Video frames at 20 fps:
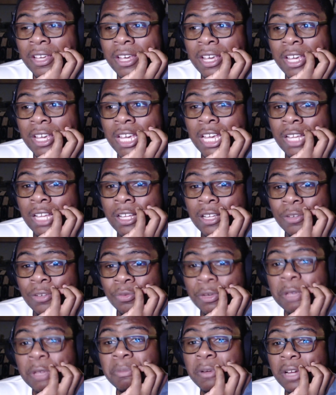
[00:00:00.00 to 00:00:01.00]

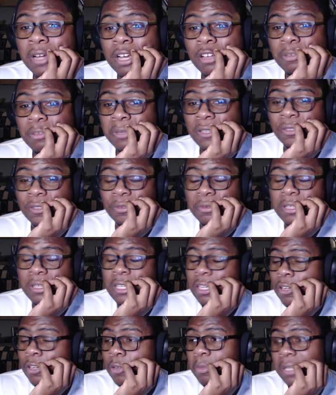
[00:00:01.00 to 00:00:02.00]
Reaper LB3.
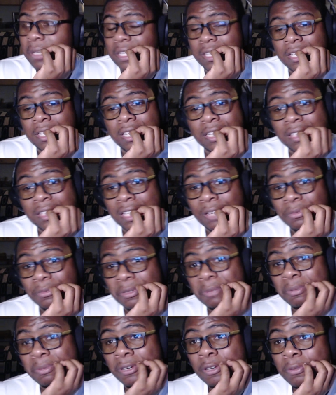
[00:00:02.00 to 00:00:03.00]
Oh my god, that
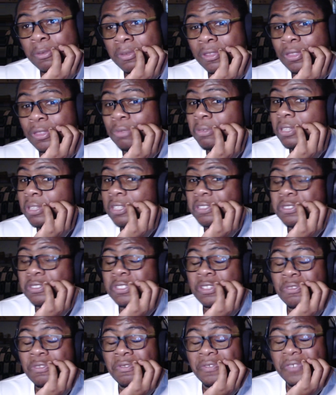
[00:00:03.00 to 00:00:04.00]
Reaper LB3 looks
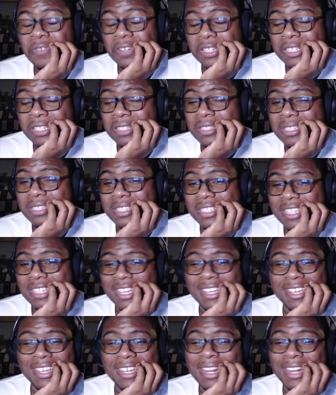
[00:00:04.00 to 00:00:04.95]
so fucking sick.